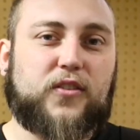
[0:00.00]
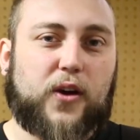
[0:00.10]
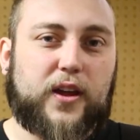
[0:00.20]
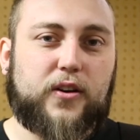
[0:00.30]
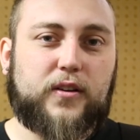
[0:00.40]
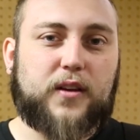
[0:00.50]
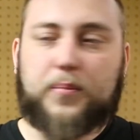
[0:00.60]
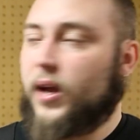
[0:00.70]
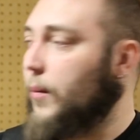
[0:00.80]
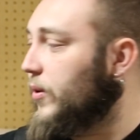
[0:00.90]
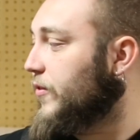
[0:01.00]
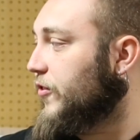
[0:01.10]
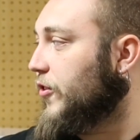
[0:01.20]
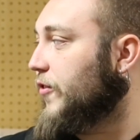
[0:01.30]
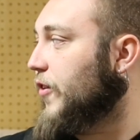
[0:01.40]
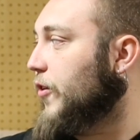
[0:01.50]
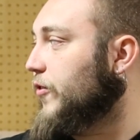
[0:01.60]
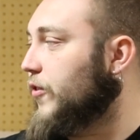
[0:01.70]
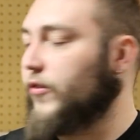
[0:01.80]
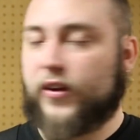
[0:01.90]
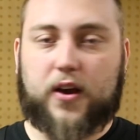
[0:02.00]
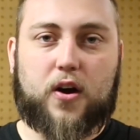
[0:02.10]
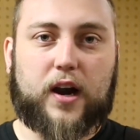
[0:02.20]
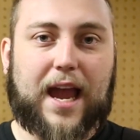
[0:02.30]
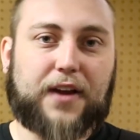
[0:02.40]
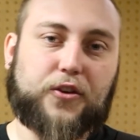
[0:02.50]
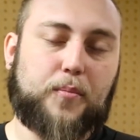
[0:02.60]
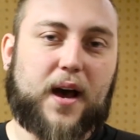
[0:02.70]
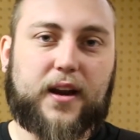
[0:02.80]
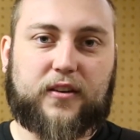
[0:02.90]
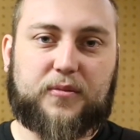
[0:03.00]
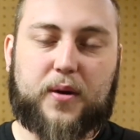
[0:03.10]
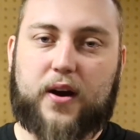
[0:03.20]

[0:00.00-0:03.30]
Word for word: So I hooked up a couple of servos using our Actobotics